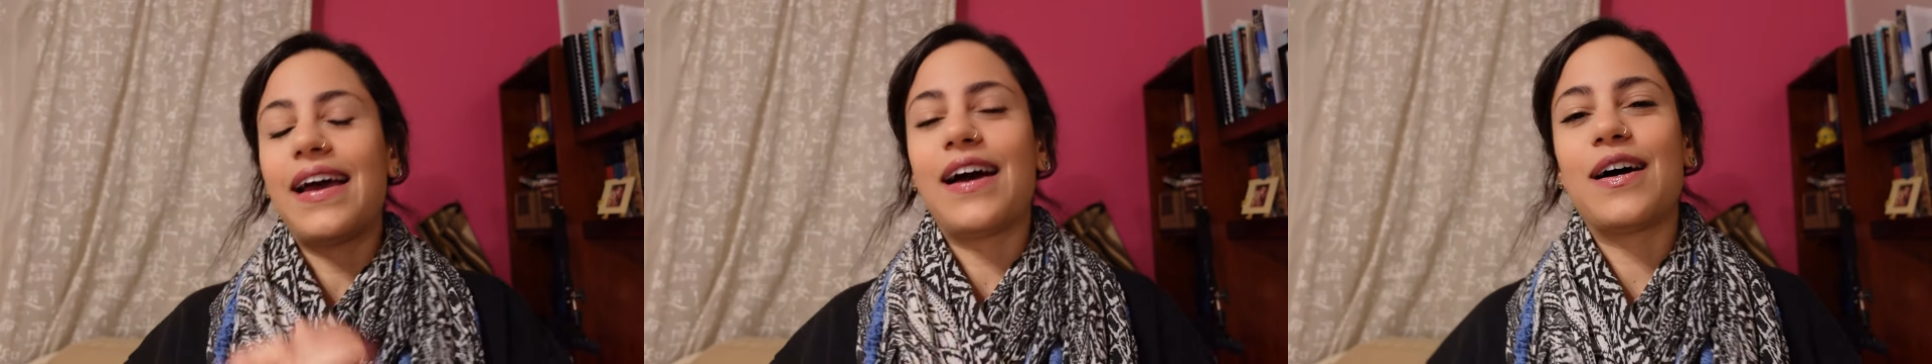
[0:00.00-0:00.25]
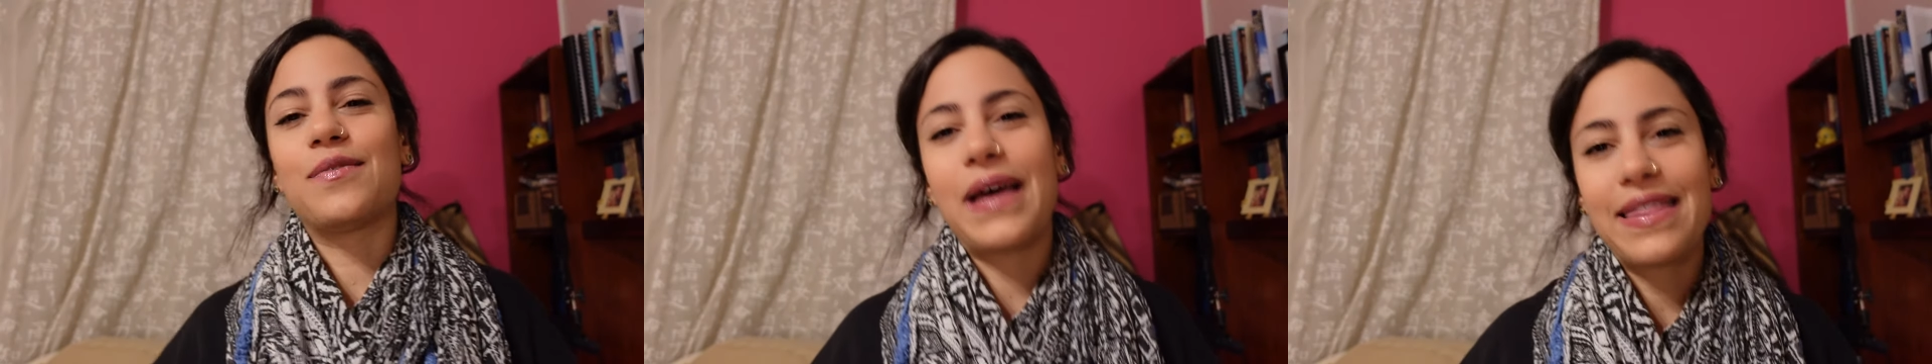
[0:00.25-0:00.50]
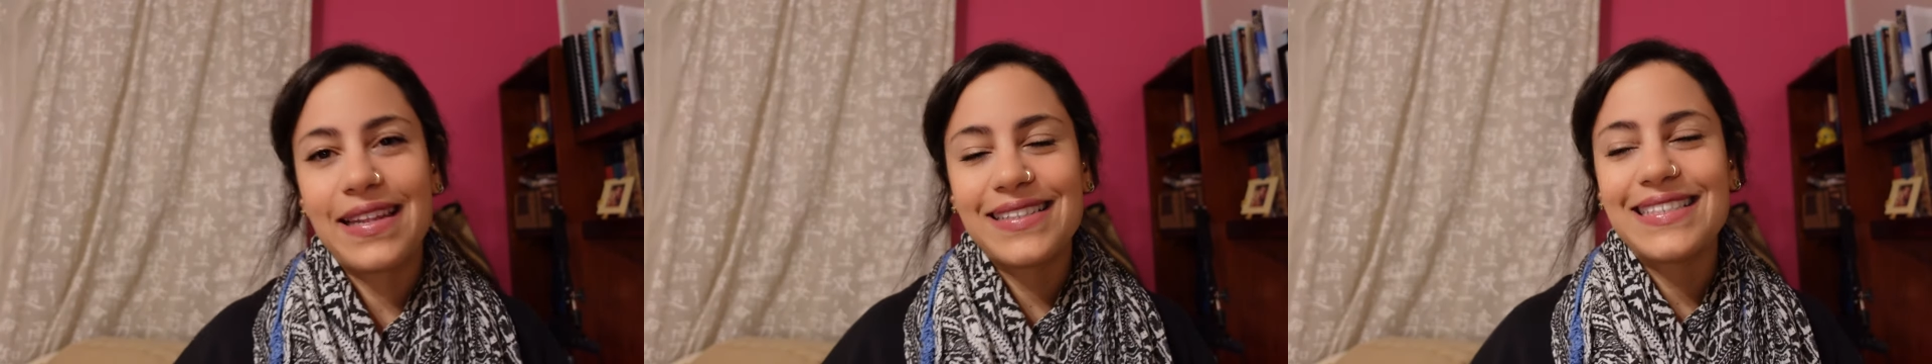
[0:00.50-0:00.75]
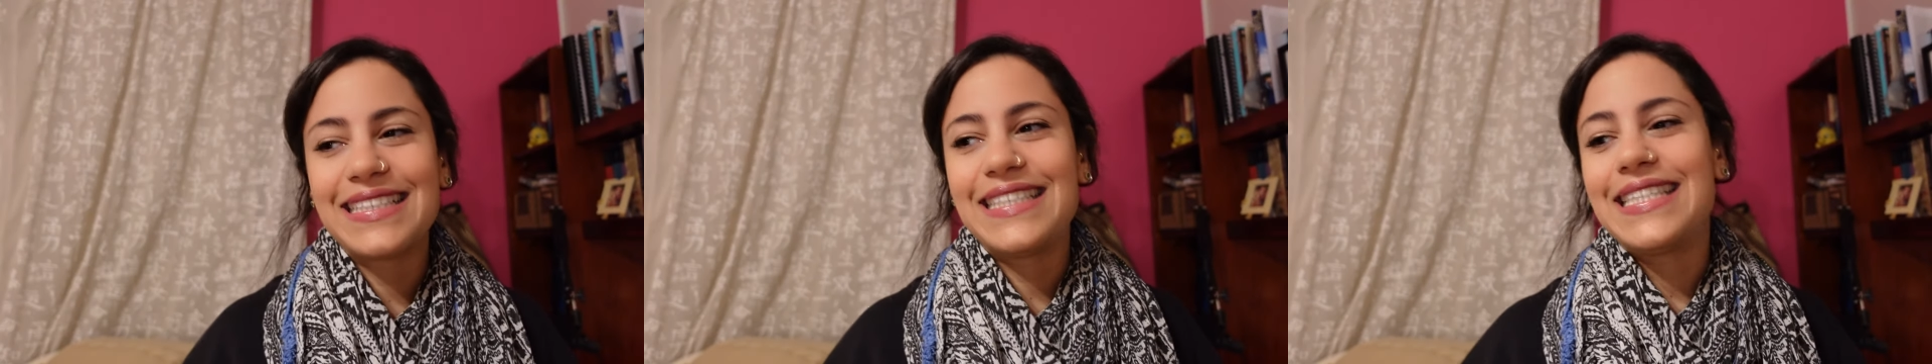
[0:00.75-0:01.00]
and
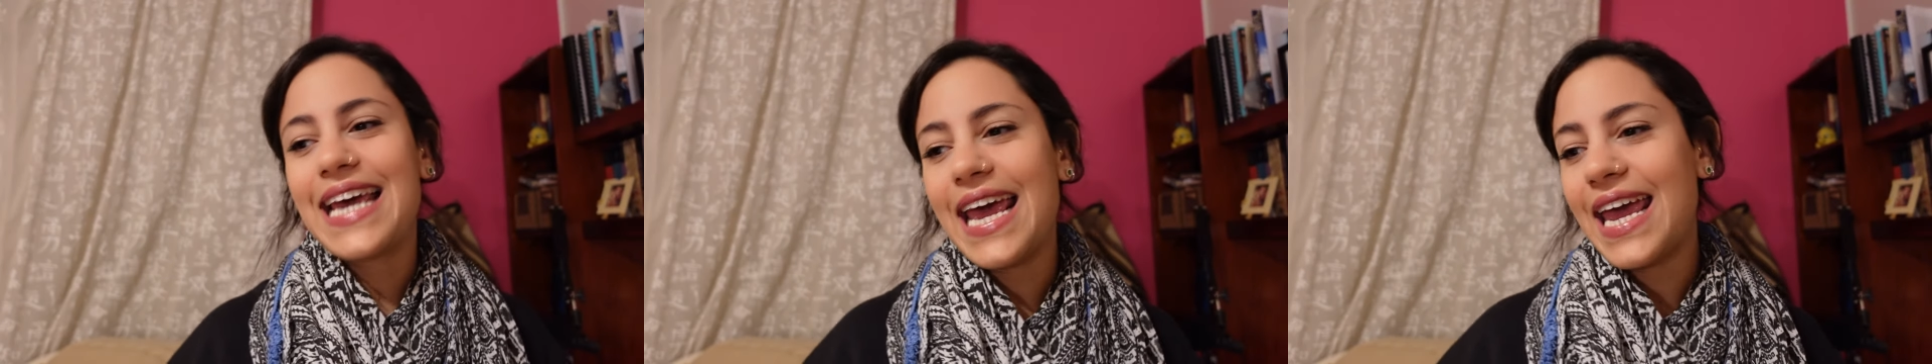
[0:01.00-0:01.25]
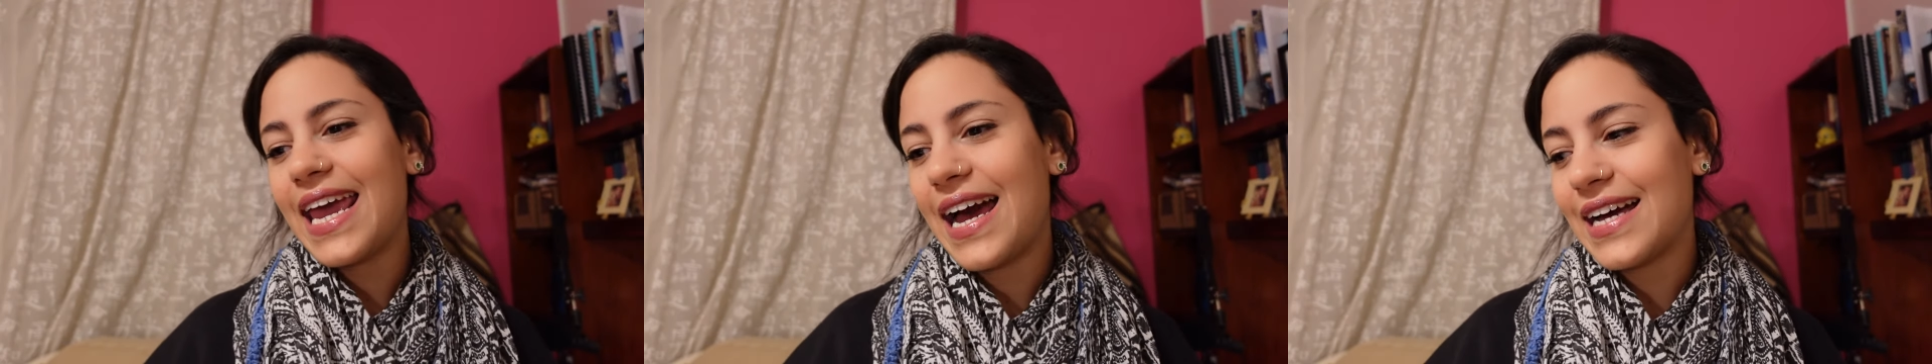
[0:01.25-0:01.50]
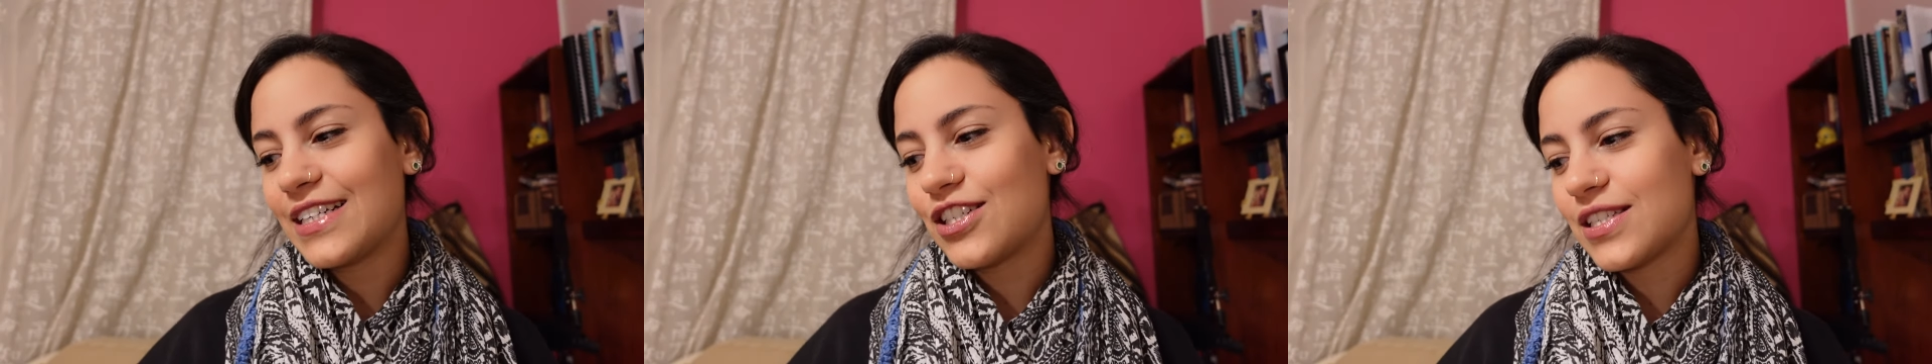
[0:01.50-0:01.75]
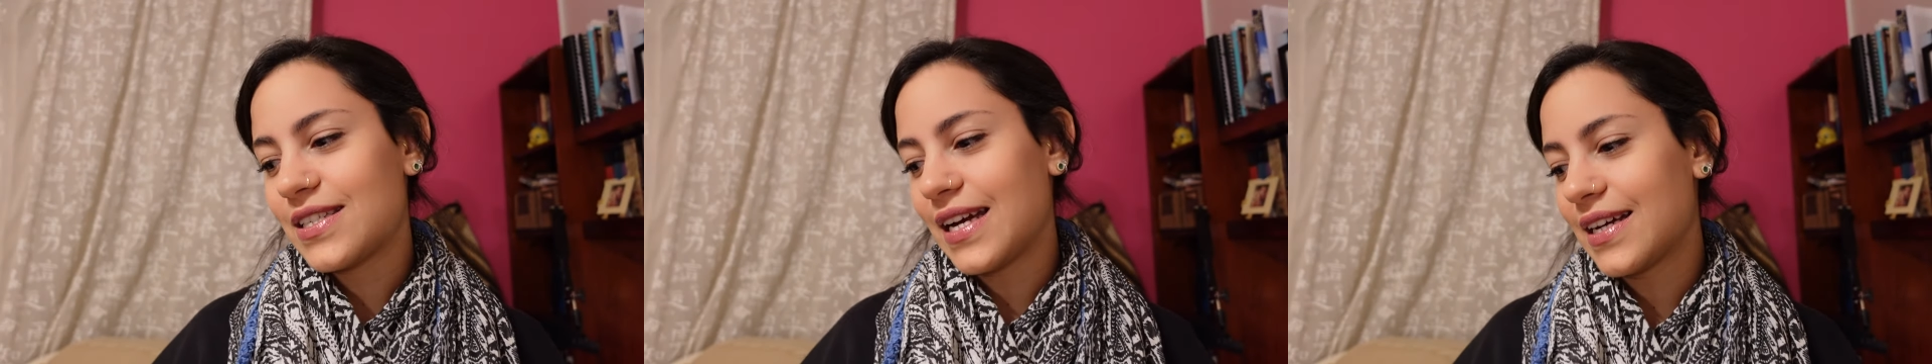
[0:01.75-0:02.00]
then today
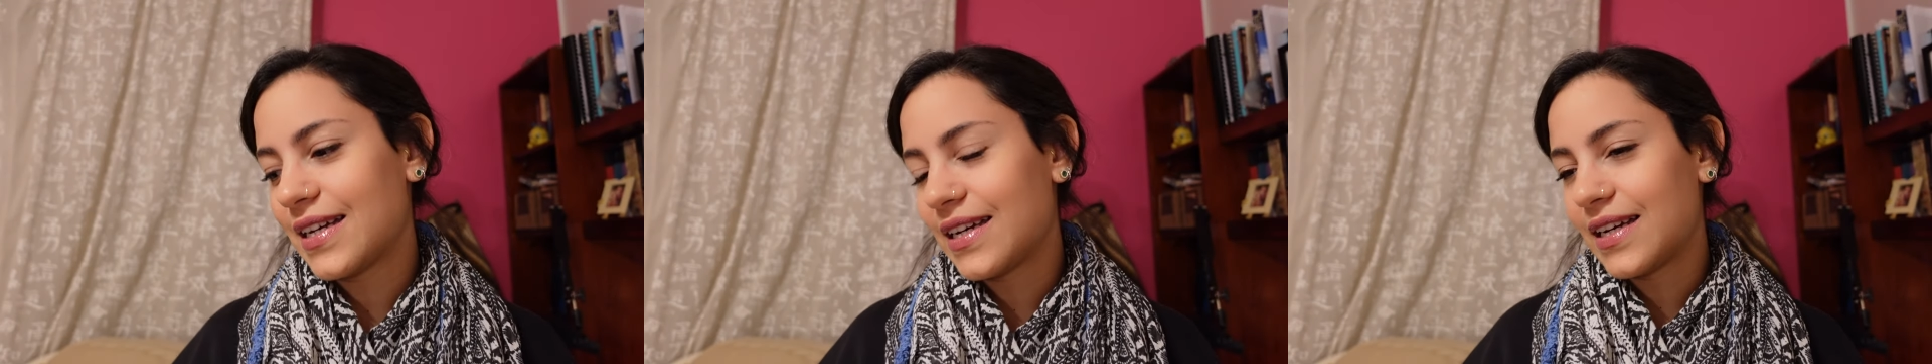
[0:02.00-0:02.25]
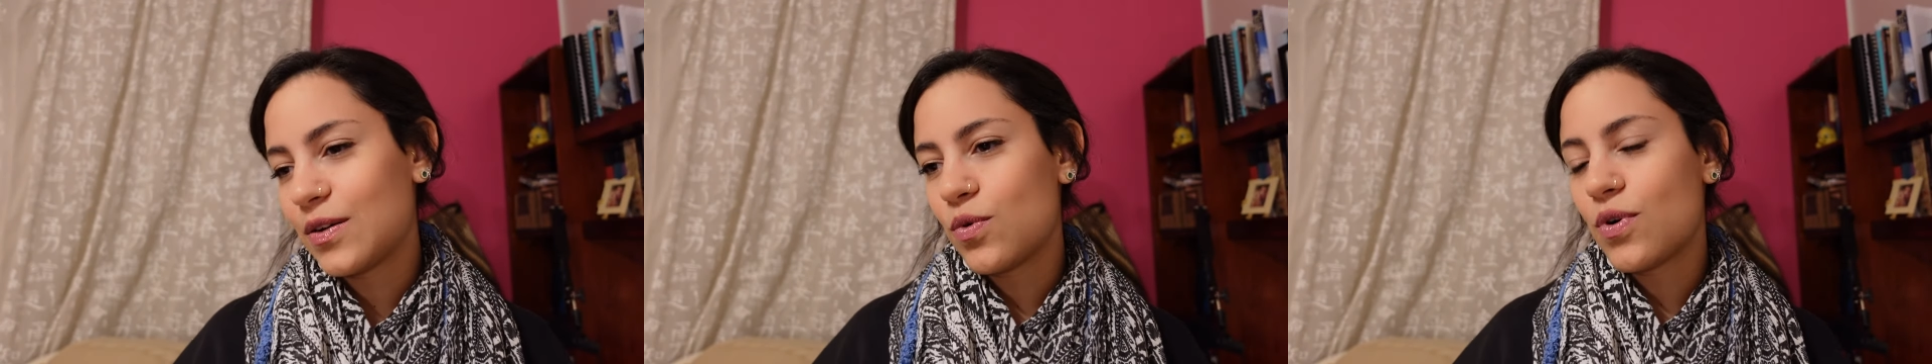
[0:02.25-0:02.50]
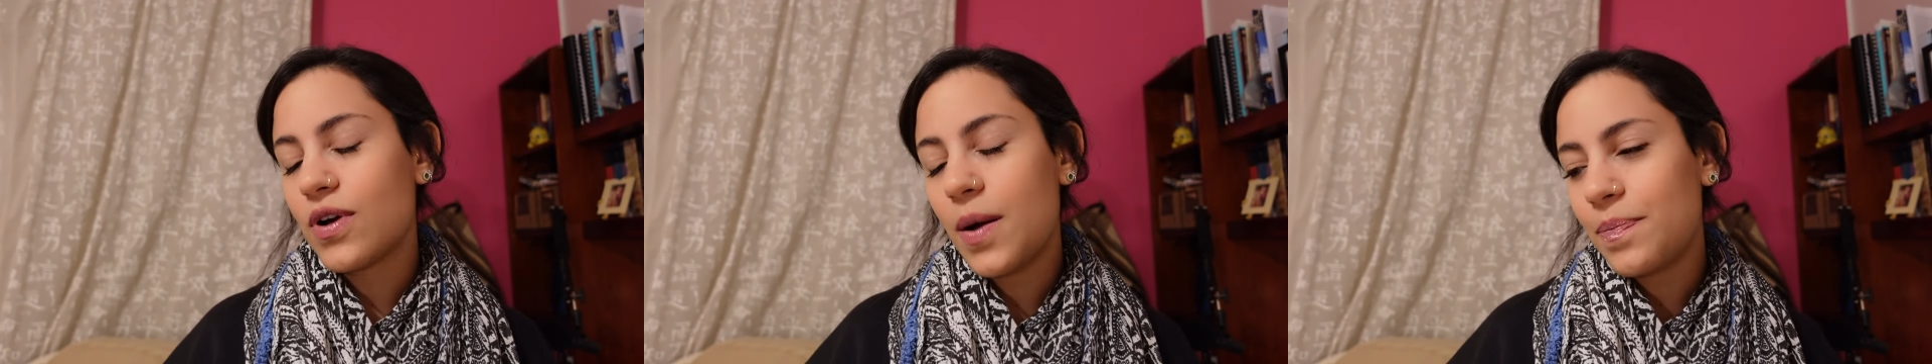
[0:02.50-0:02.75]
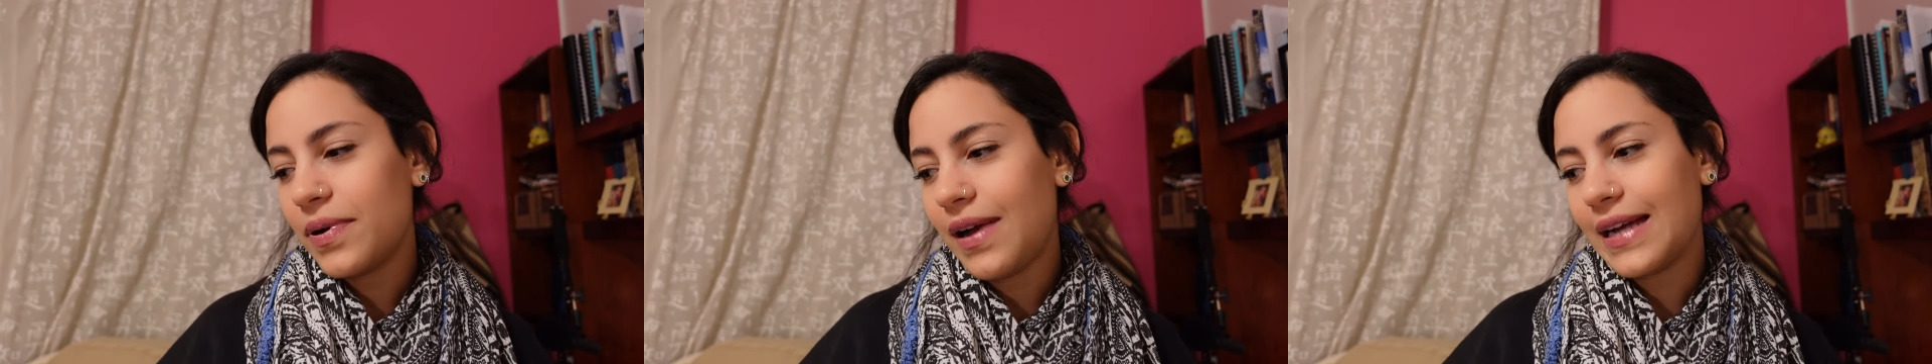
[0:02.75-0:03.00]
I woke
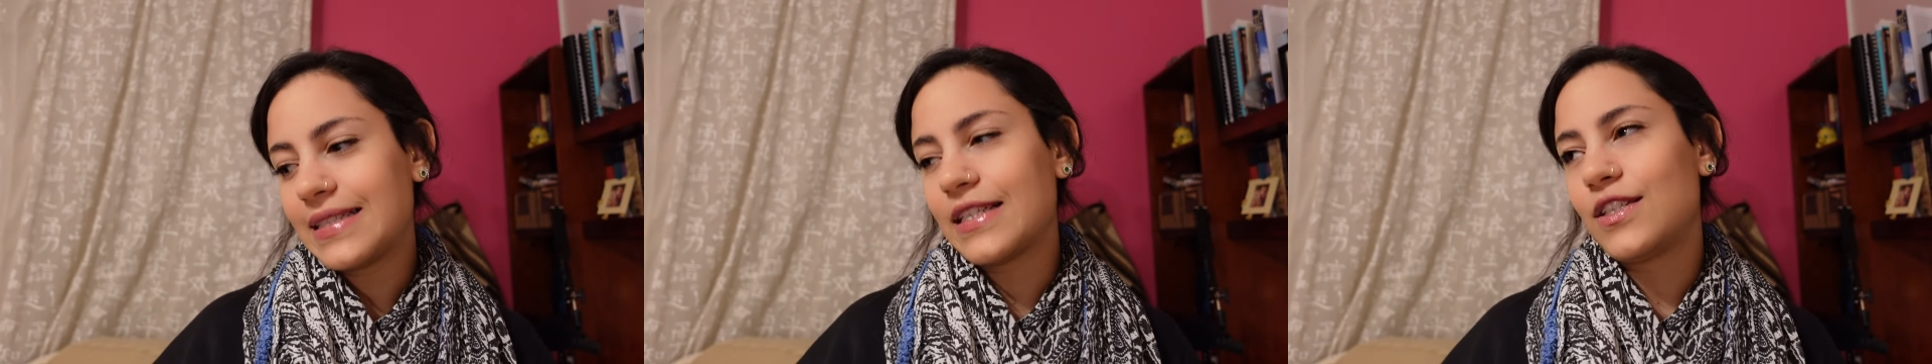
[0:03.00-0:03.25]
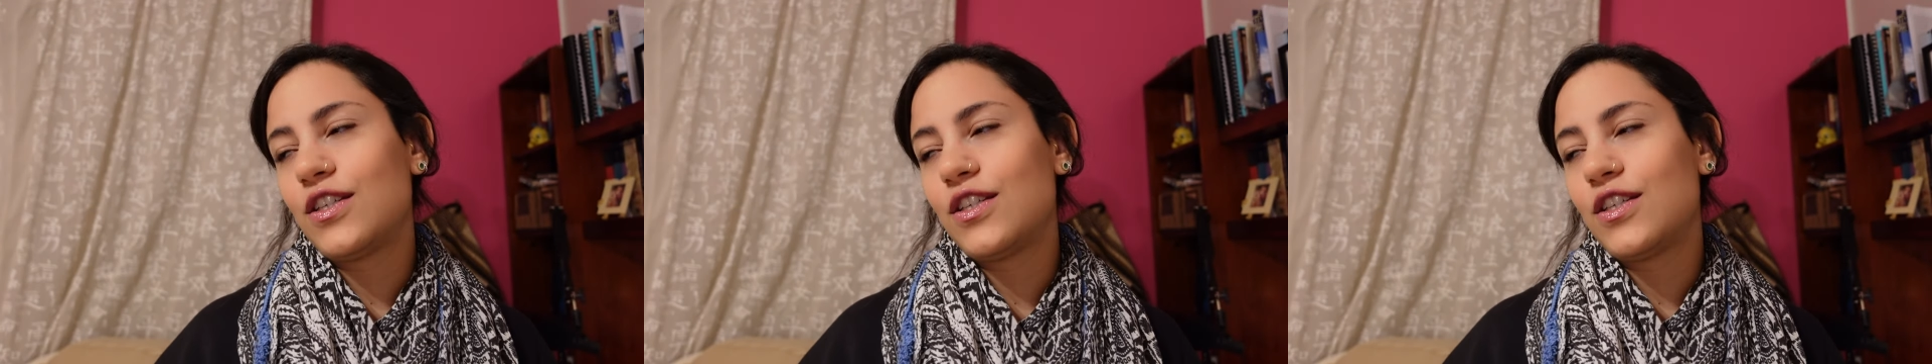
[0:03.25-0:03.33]
up, I did